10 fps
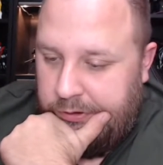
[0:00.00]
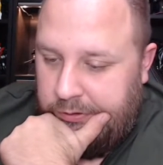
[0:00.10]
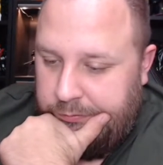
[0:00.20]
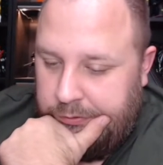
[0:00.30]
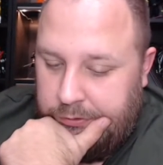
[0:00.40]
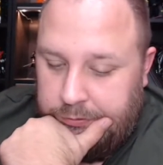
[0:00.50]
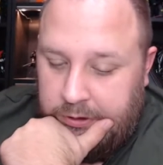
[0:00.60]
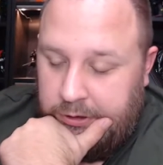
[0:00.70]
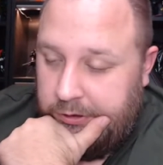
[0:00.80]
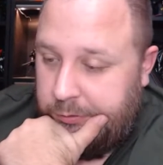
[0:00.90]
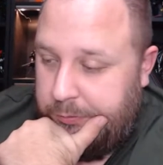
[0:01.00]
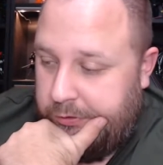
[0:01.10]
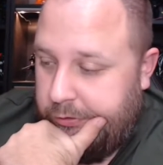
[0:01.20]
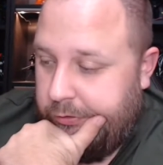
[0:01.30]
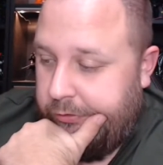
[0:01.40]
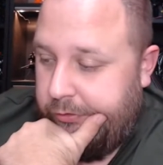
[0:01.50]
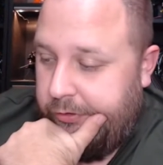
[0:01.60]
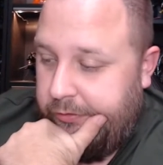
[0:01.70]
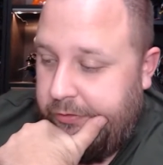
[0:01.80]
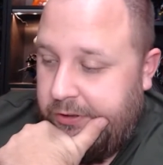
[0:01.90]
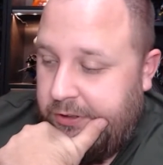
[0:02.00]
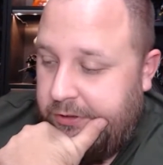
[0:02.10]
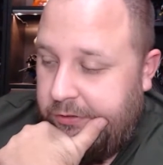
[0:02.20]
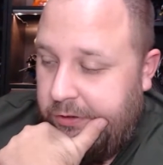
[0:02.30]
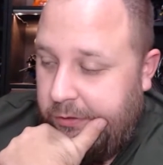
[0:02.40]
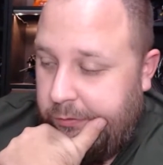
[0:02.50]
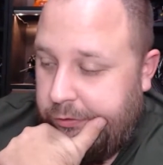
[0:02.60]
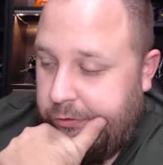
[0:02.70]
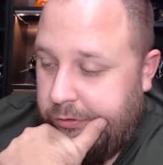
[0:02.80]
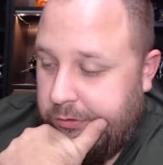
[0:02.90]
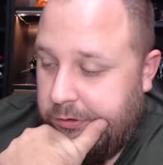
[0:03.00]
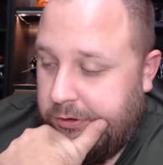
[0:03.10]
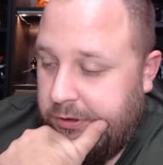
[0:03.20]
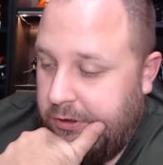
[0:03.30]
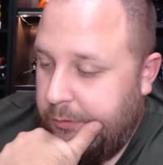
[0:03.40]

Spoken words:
real Rhinox pictures and stuff like that, see how he should look.